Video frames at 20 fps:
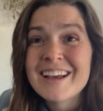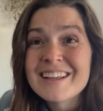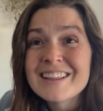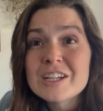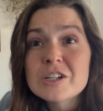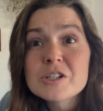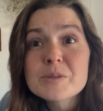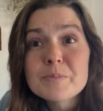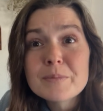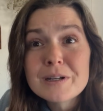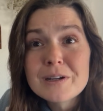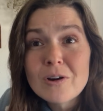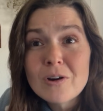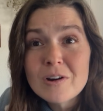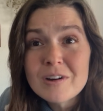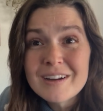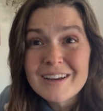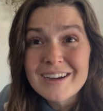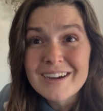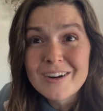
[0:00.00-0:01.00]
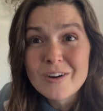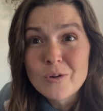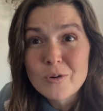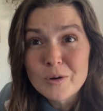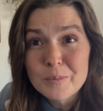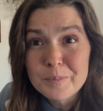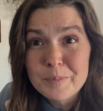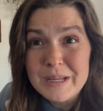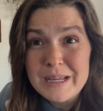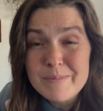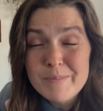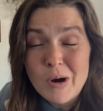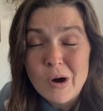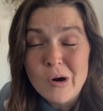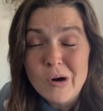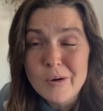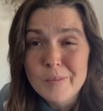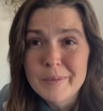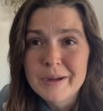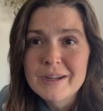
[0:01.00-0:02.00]
There's monarda or bee
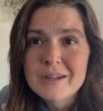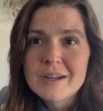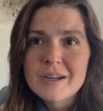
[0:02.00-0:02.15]
balm.